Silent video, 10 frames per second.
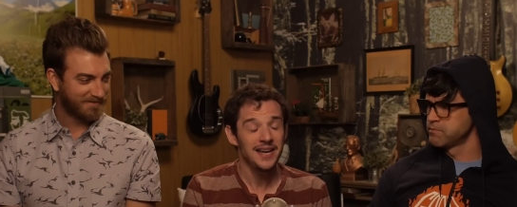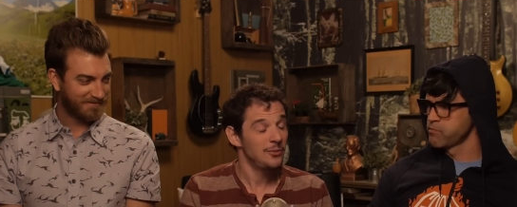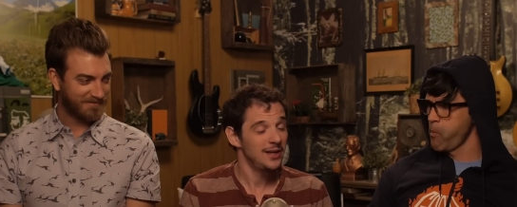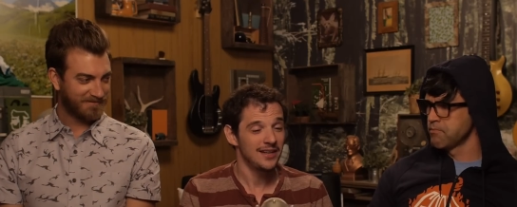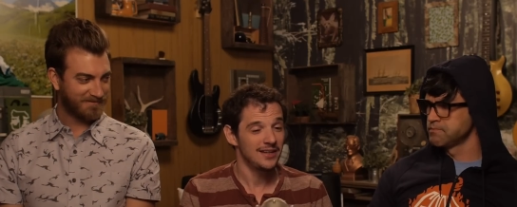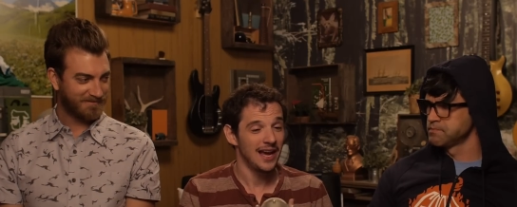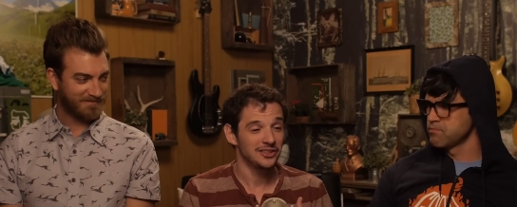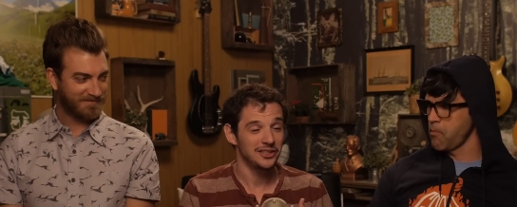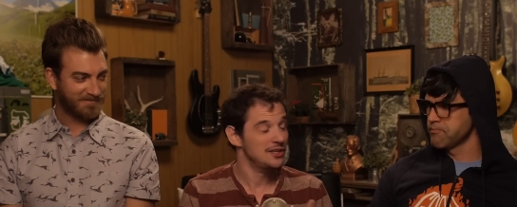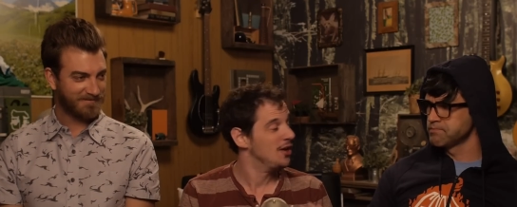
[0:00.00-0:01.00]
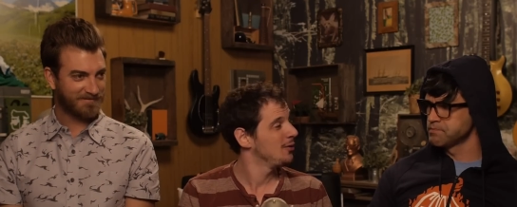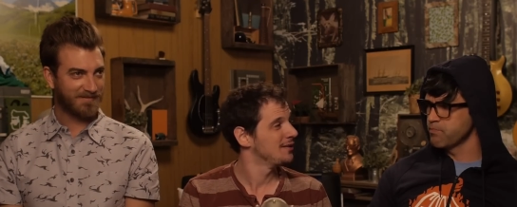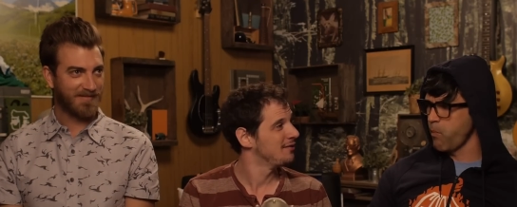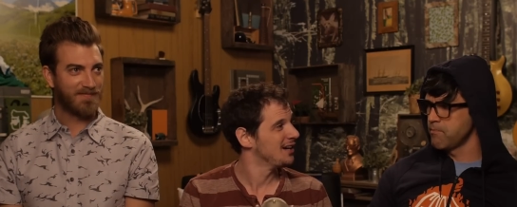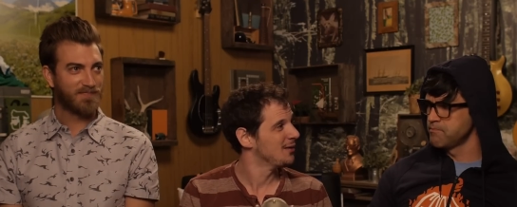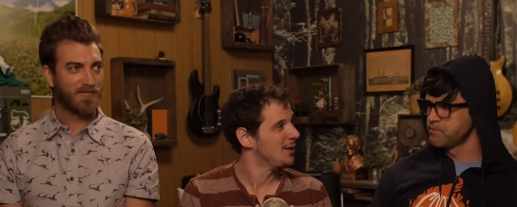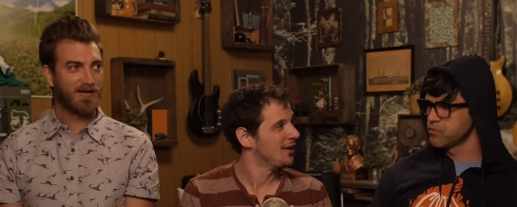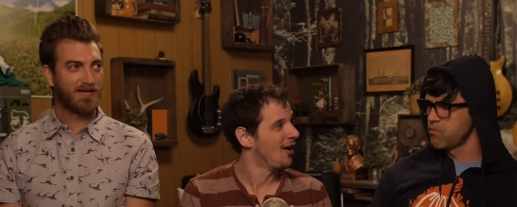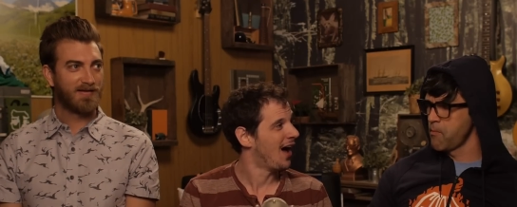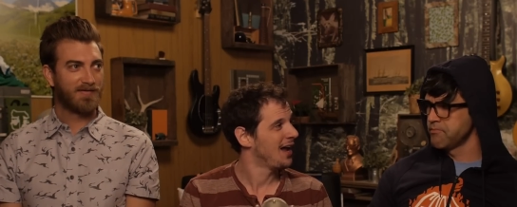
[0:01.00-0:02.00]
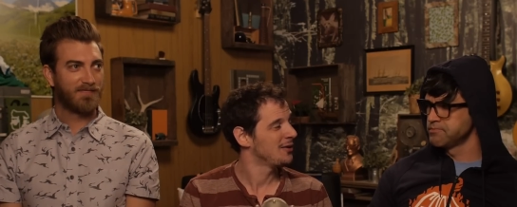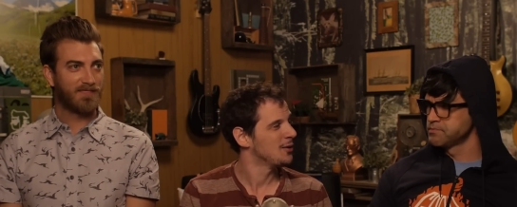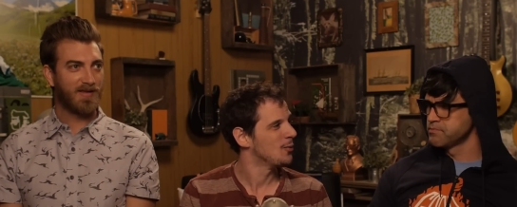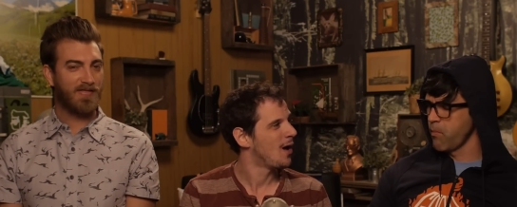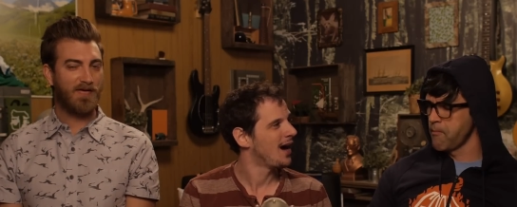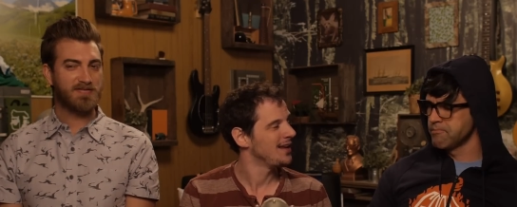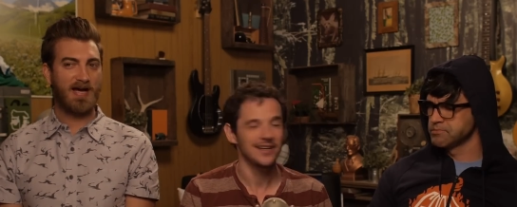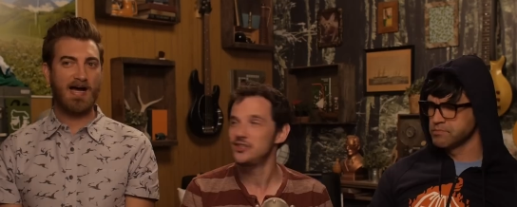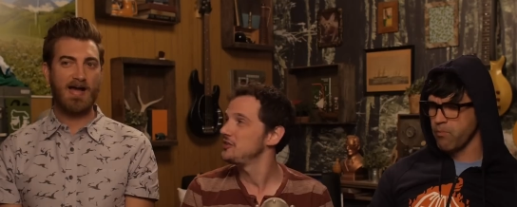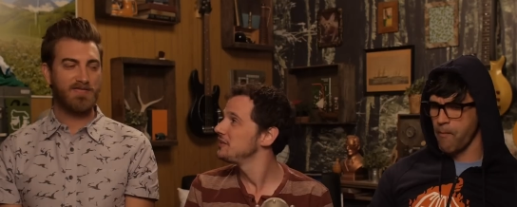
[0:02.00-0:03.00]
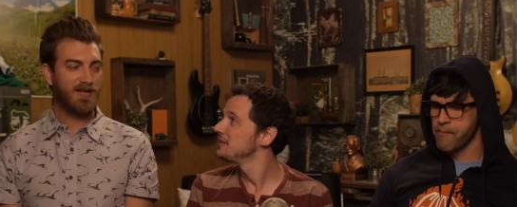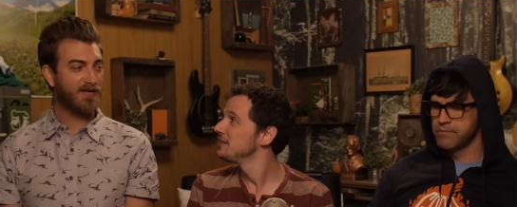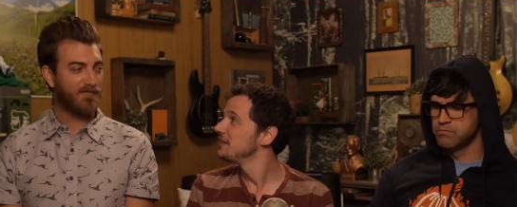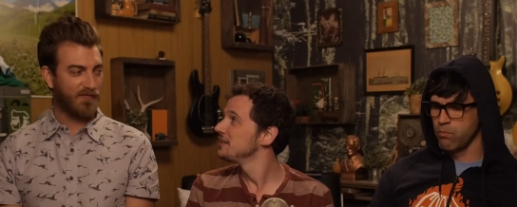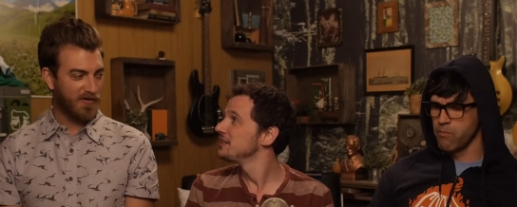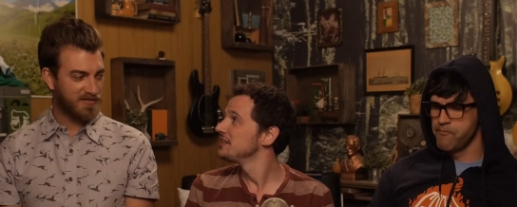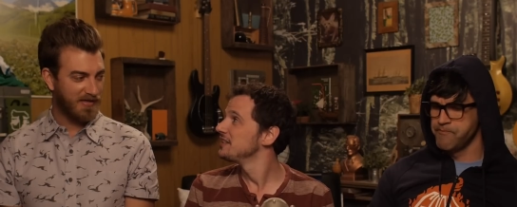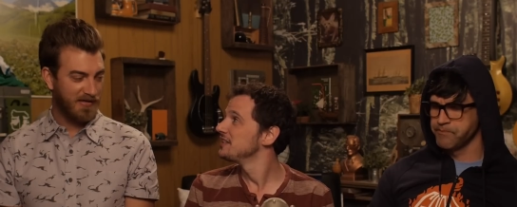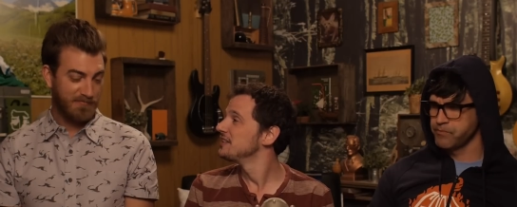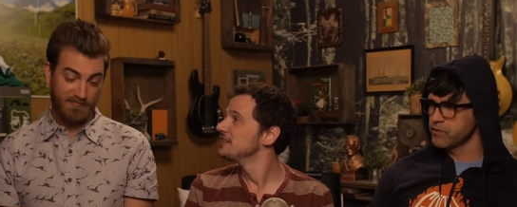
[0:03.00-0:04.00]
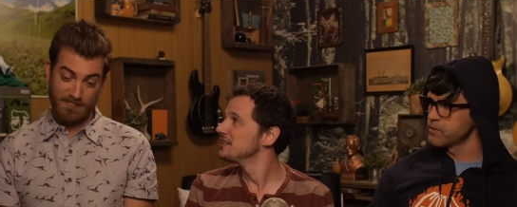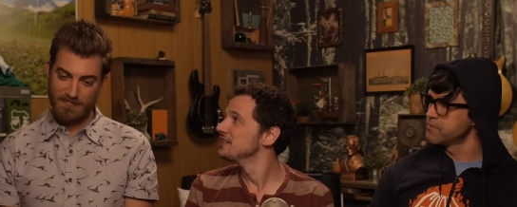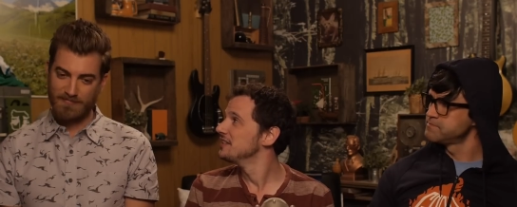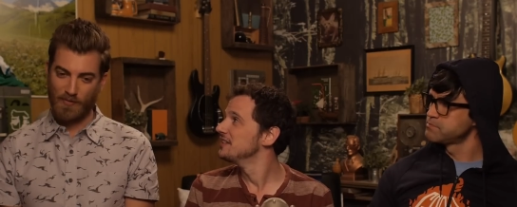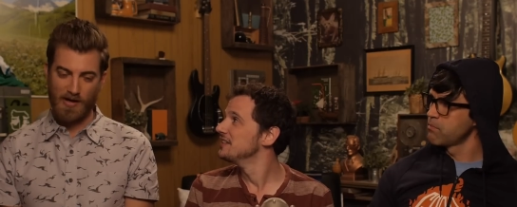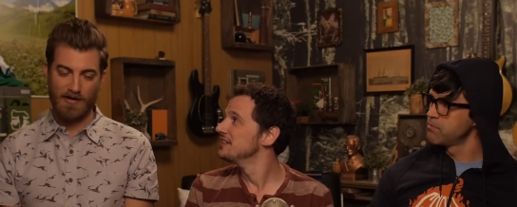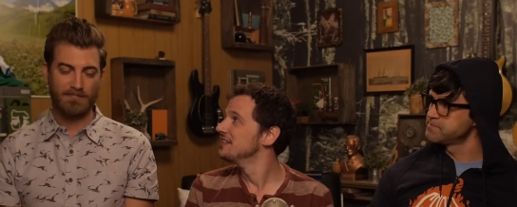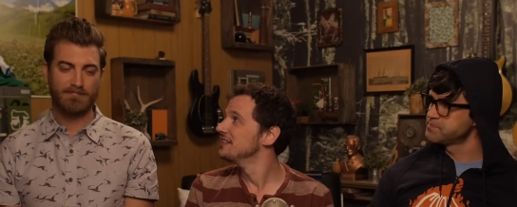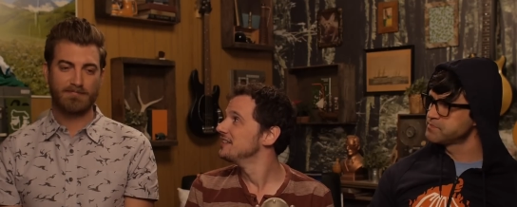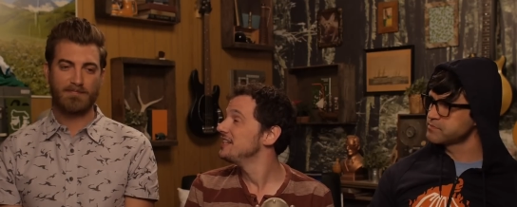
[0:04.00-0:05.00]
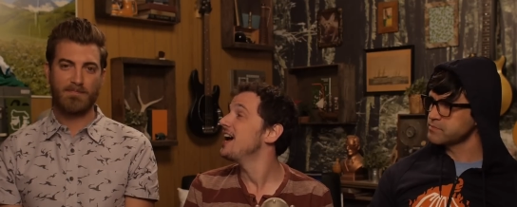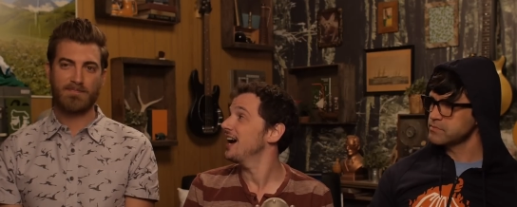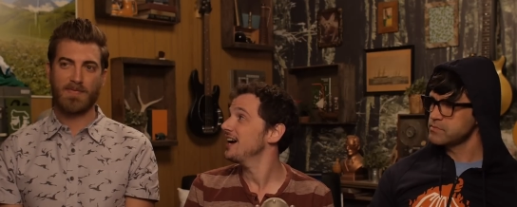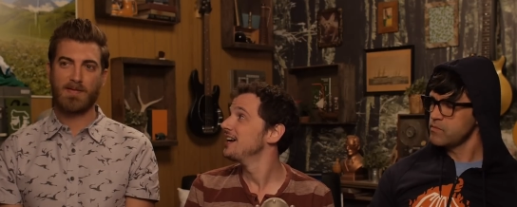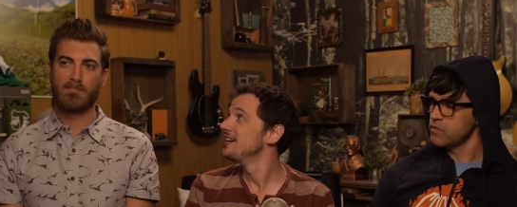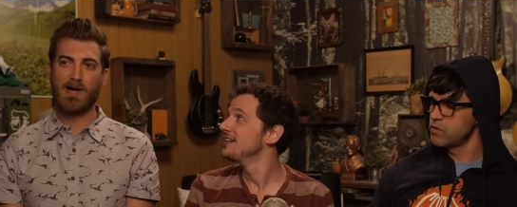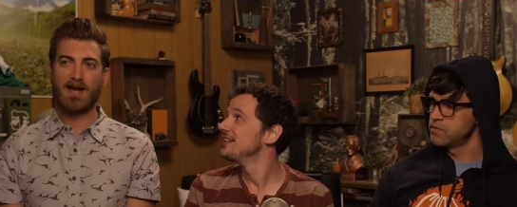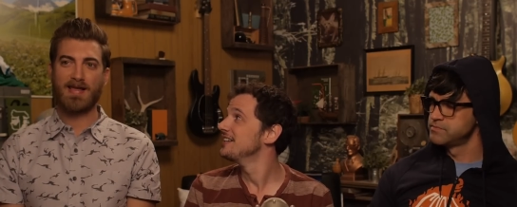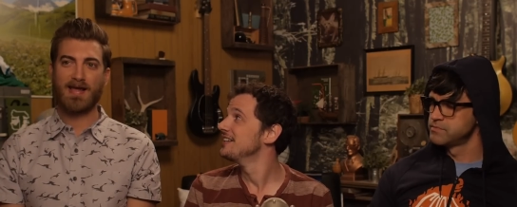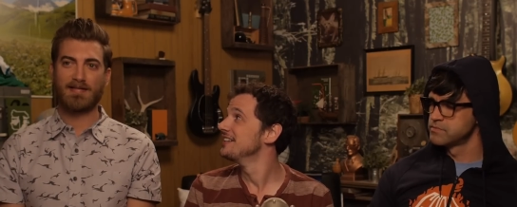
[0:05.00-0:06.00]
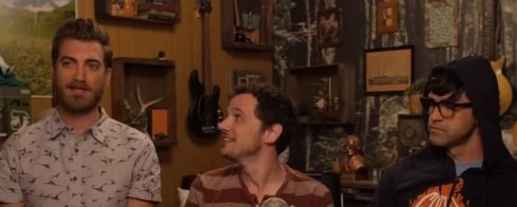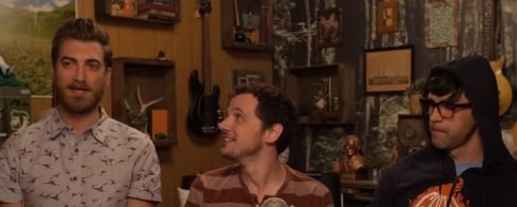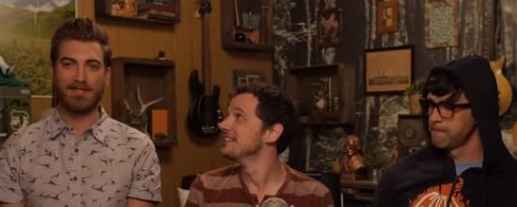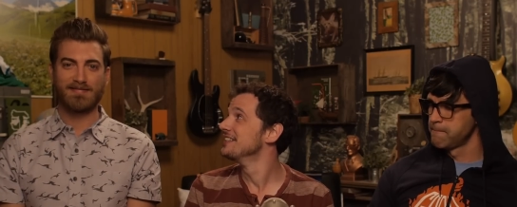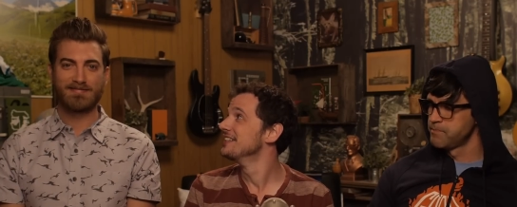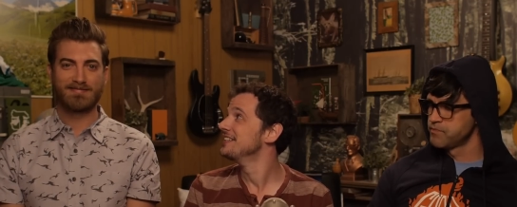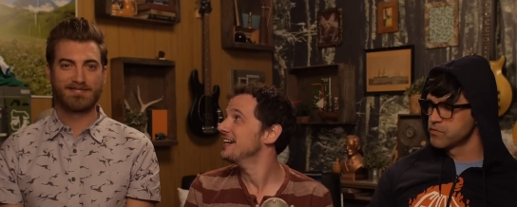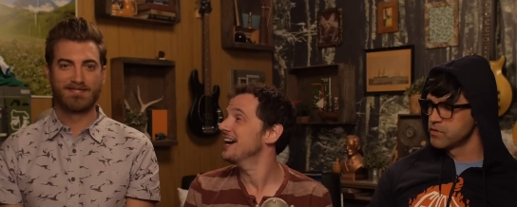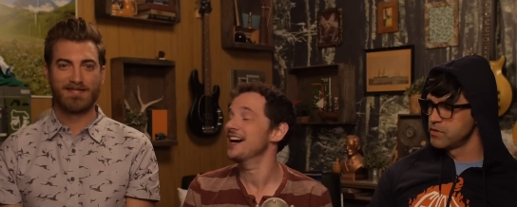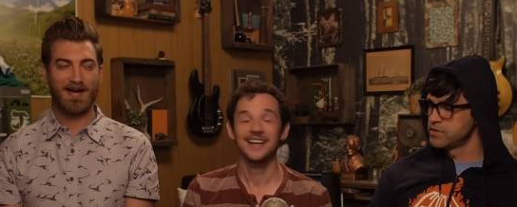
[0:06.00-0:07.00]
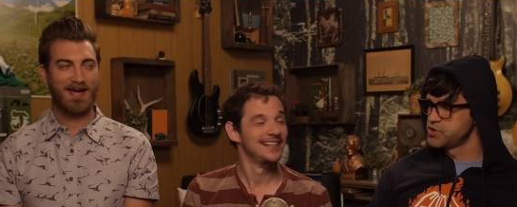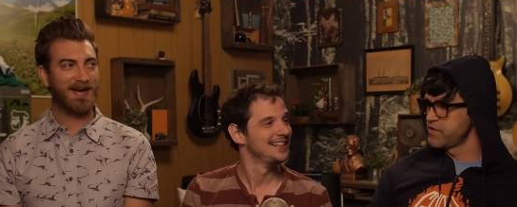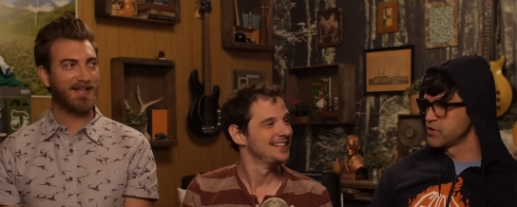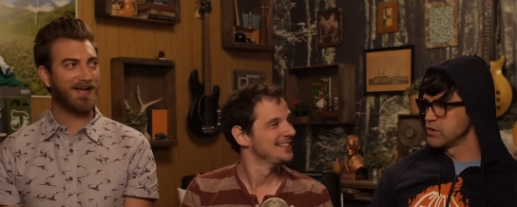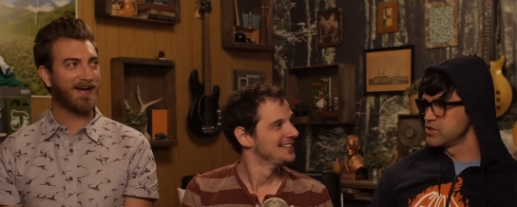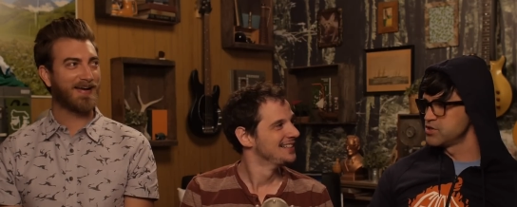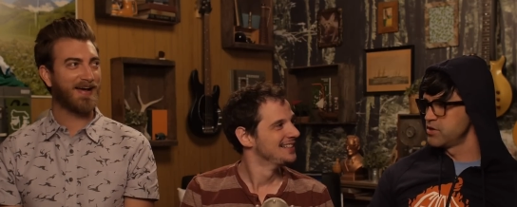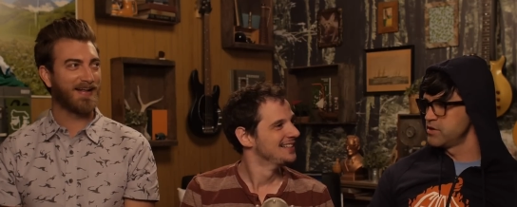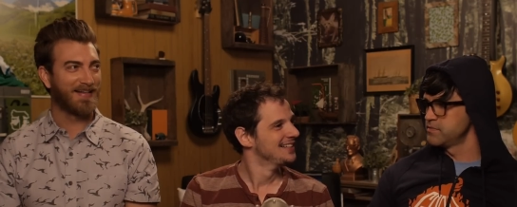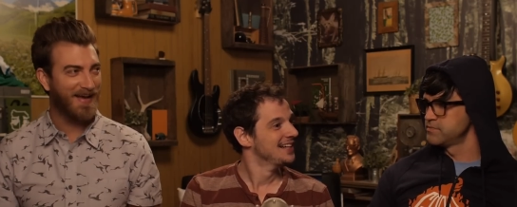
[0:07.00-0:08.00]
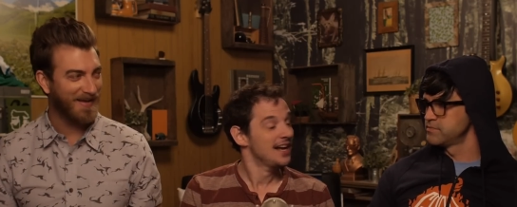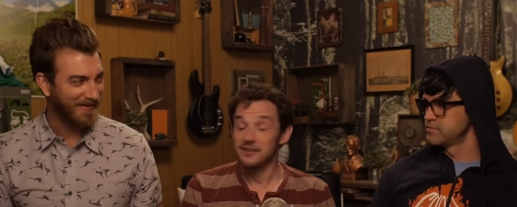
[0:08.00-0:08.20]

Speaker 1: didn't. We didn't actually know her very well at all. I don't know if
Speaker 2: why. That was they, a hyphenated first name. Wow. Yeah. Bonnie Kathleen. Yeah, I kind of like